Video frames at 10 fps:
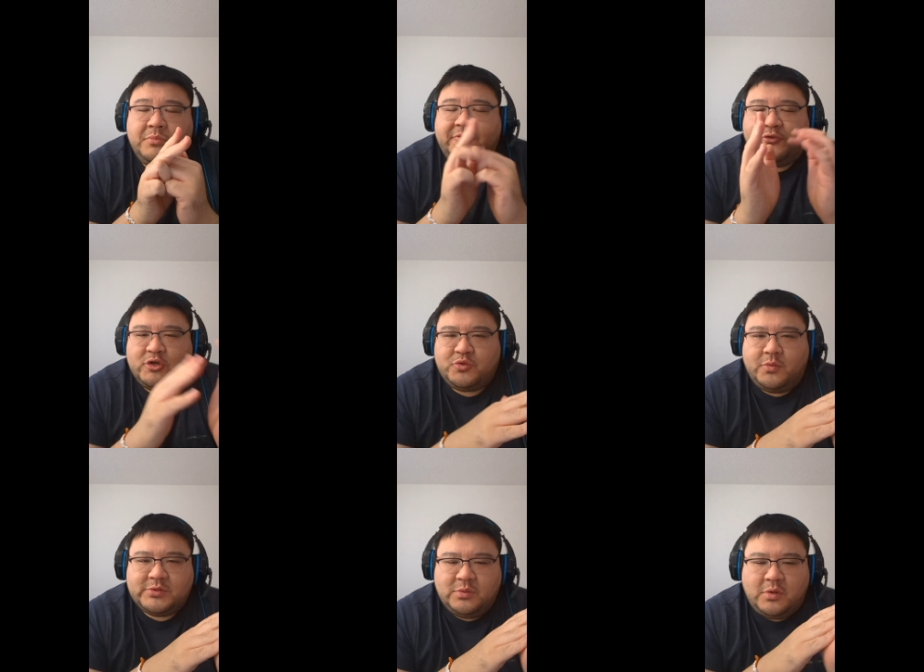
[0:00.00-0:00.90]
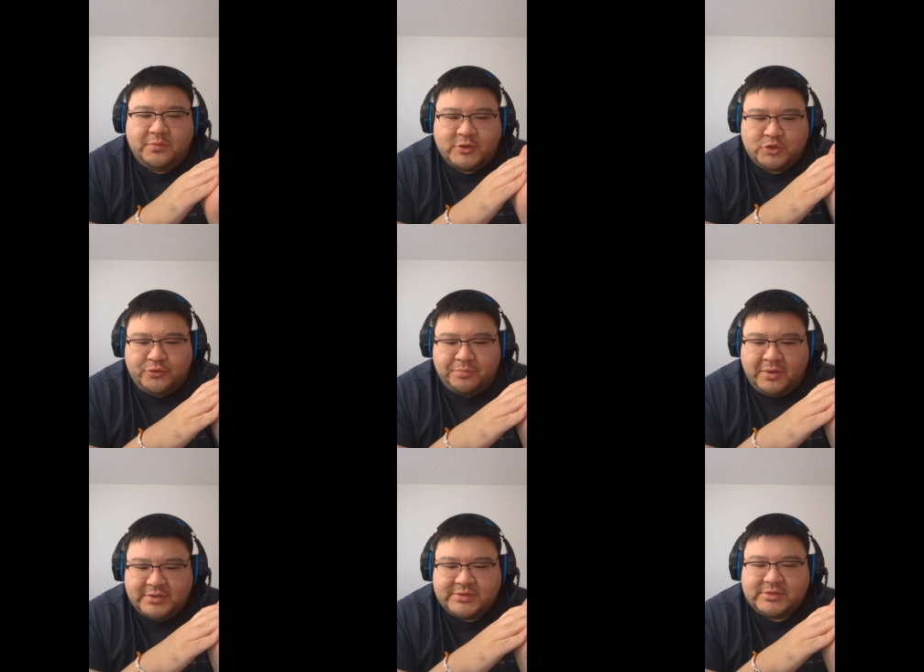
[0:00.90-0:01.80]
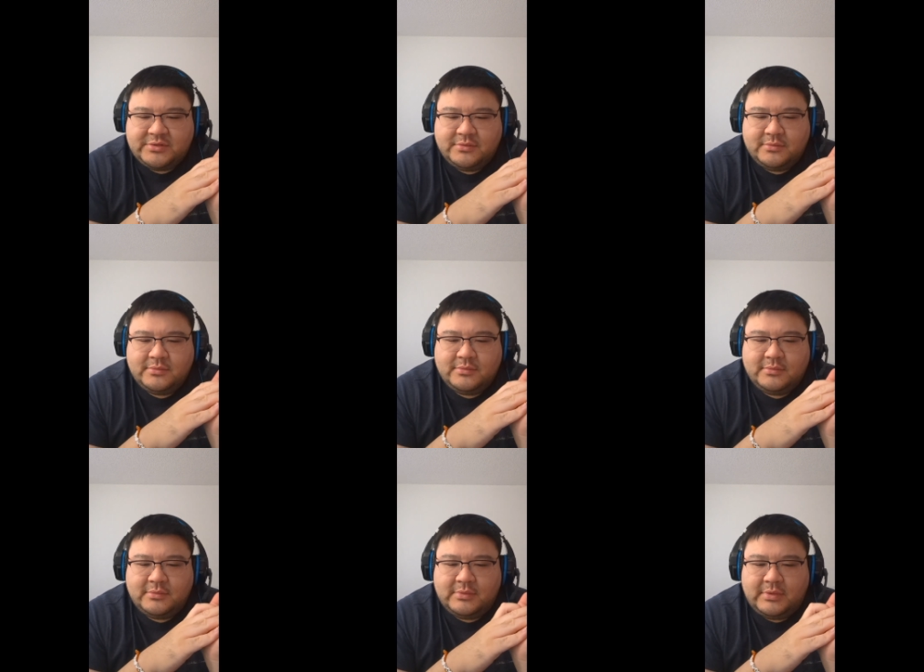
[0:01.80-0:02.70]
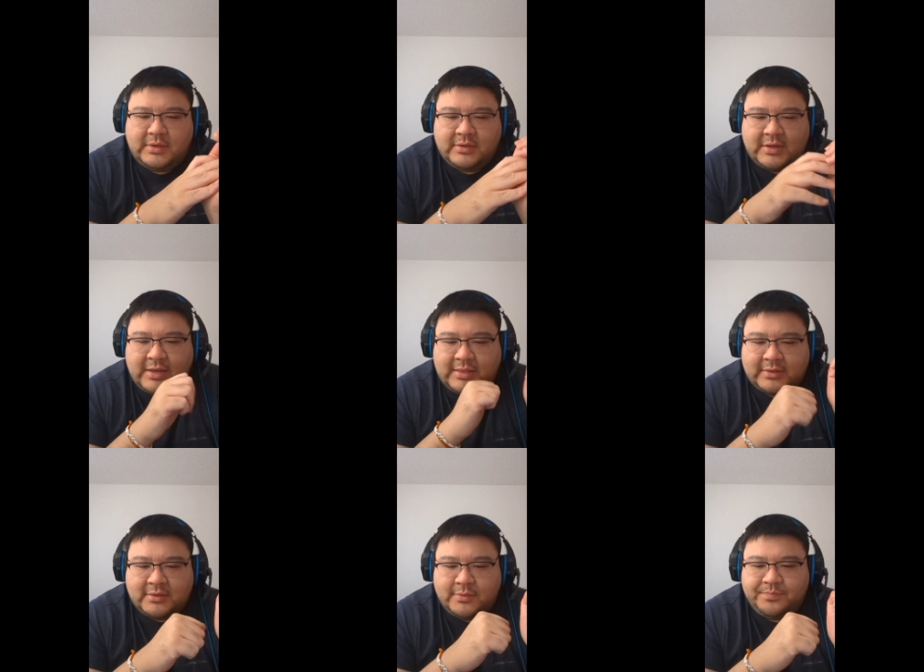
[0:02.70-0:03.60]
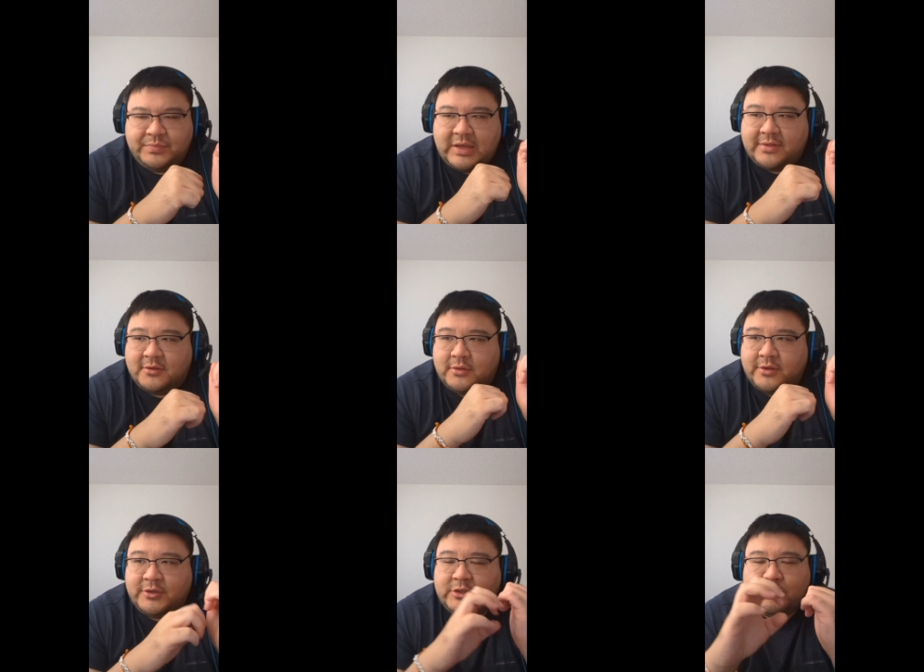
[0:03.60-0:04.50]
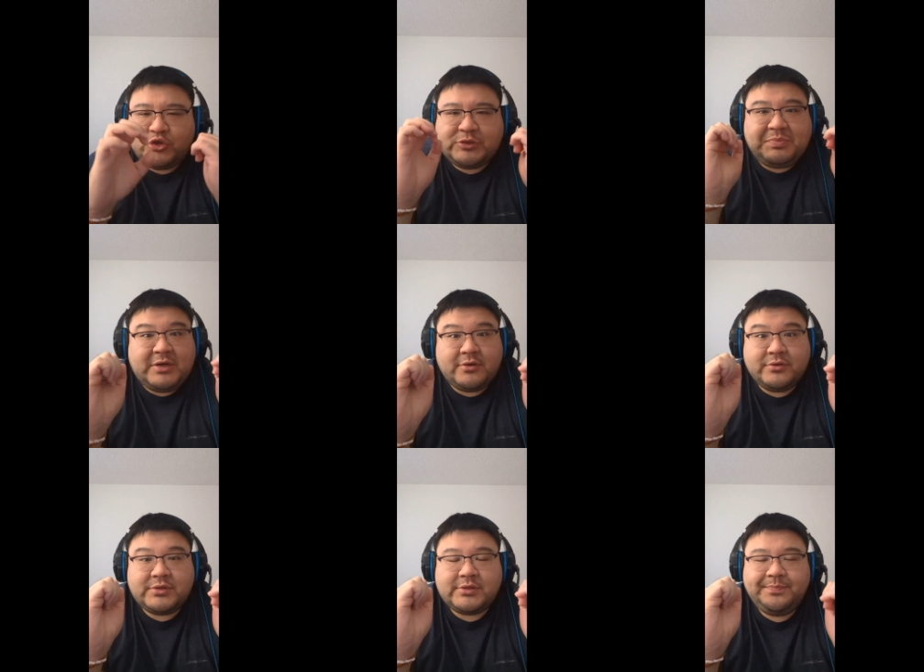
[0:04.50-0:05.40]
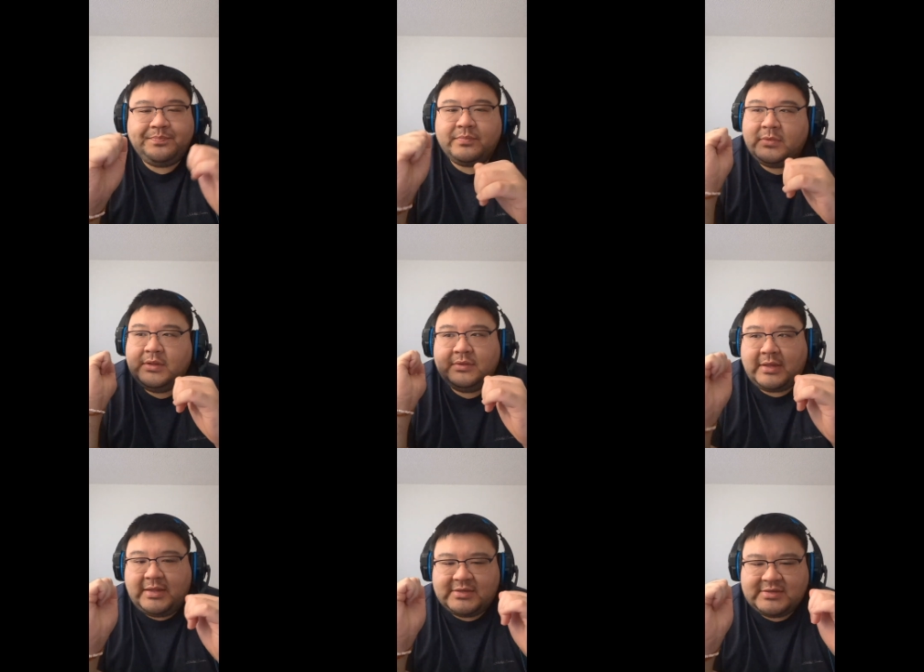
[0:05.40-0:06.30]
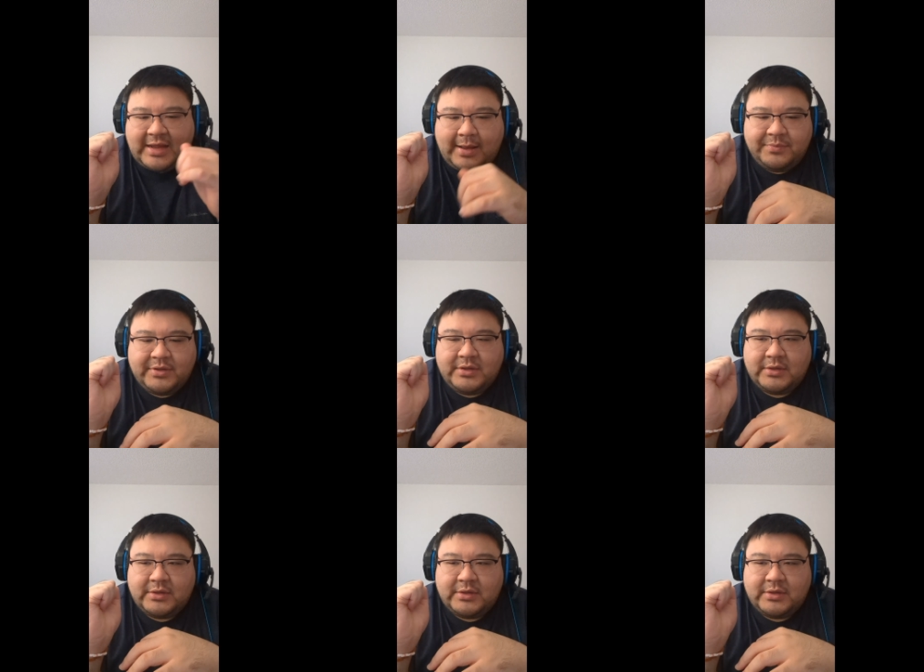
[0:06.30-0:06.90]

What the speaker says: The first one was the one where they showed their butts, and they had the huge spears that like stabbed